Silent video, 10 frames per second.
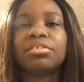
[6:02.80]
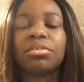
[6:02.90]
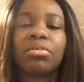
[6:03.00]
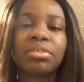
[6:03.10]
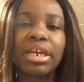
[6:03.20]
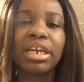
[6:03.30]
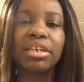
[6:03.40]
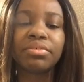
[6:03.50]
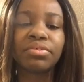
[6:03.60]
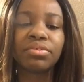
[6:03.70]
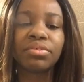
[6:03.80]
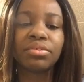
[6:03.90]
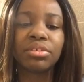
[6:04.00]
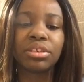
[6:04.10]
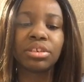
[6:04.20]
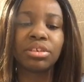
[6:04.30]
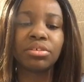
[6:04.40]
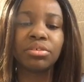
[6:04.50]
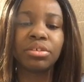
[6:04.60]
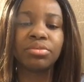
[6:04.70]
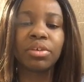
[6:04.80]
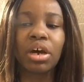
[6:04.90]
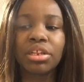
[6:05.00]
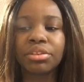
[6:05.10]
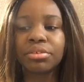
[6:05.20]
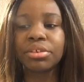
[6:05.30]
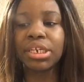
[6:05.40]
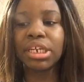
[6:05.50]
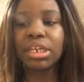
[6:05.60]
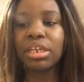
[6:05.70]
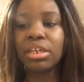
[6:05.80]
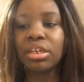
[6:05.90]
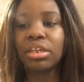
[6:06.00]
your whole life. You know, you've gone through it,